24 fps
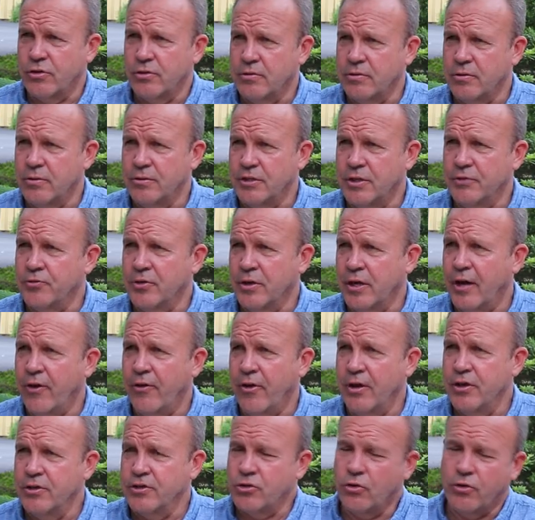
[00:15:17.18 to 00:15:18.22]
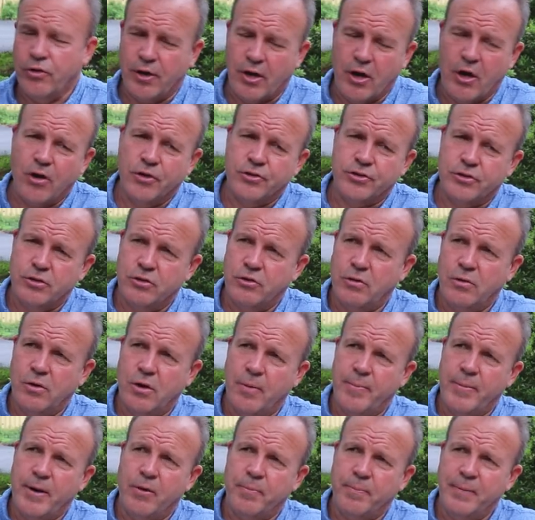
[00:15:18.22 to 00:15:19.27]
on different areas, or are they also
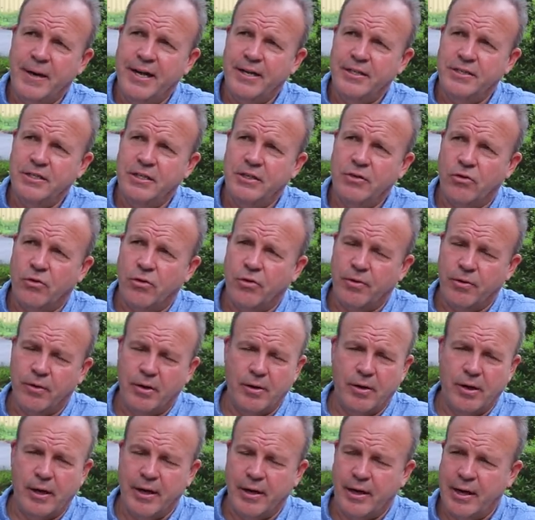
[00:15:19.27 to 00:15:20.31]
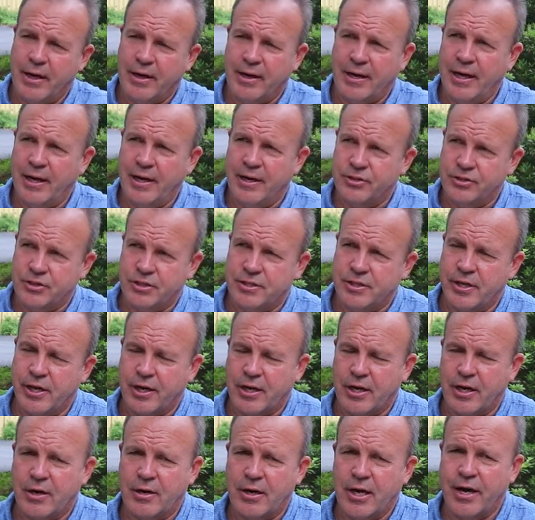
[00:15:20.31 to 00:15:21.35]
about painting, or again, it's just
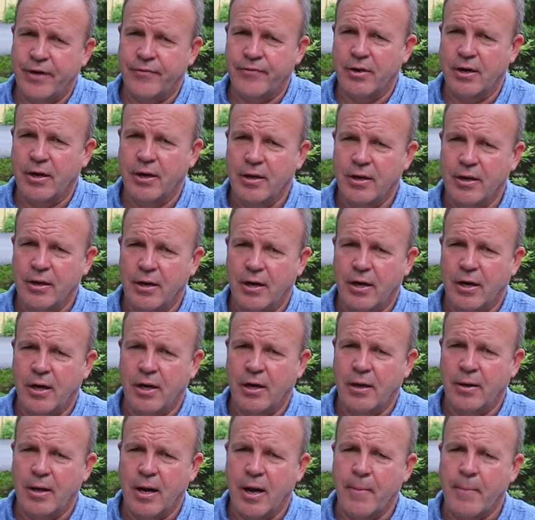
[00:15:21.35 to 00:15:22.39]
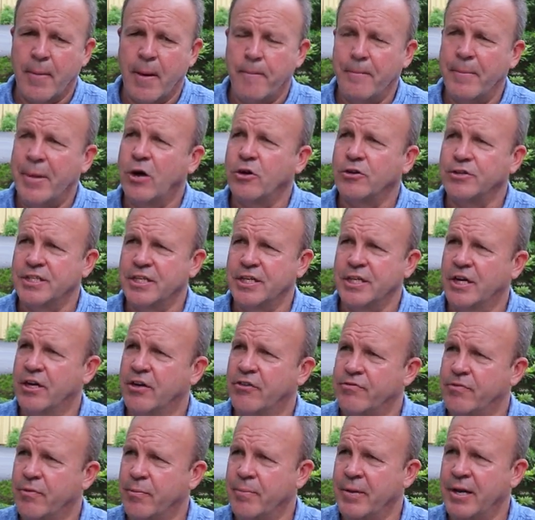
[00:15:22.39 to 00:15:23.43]
like kind of a, yeah. a, a melding
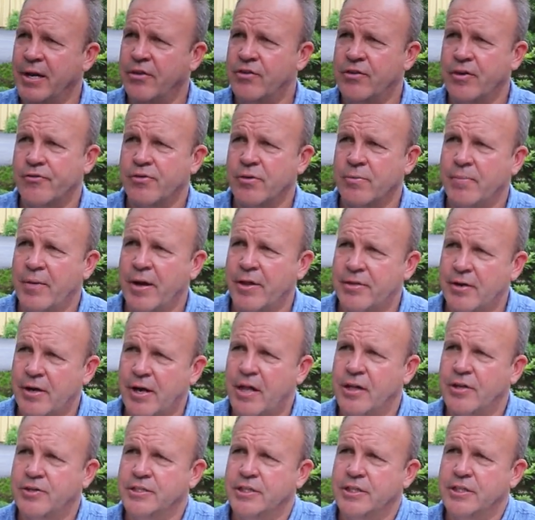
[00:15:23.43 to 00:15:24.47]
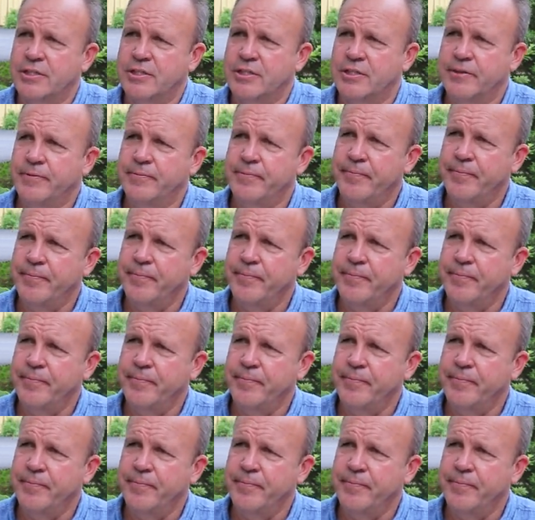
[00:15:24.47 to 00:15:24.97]
of many different methodologies?